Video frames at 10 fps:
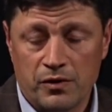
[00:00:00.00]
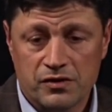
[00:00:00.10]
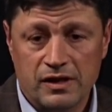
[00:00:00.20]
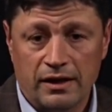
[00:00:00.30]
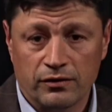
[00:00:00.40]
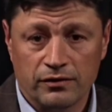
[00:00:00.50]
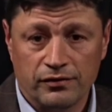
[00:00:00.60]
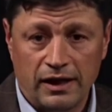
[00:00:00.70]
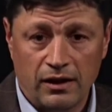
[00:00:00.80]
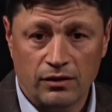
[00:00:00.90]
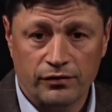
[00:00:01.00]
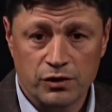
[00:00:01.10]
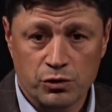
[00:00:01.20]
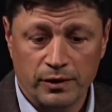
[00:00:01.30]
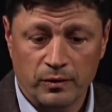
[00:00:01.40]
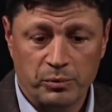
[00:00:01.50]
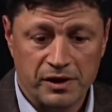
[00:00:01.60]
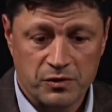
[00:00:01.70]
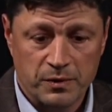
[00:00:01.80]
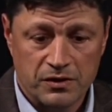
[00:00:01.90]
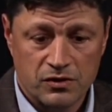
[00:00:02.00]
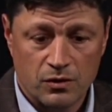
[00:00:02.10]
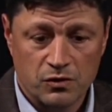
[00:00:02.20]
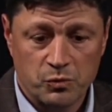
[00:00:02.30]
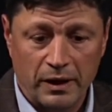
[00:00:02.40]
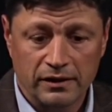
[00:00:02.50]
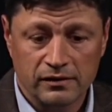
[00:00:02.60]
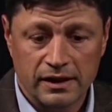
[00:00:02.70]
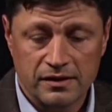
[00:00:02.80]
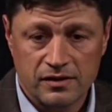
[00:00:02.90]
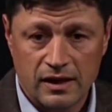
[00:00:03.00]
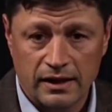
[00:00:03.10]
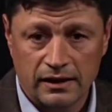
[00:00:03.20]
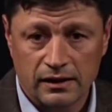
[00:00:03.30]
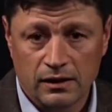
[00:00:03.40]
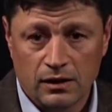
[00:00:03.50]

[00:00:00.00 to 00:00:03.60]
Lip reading: the standard of care for joint replacements. So spinal anesthetic,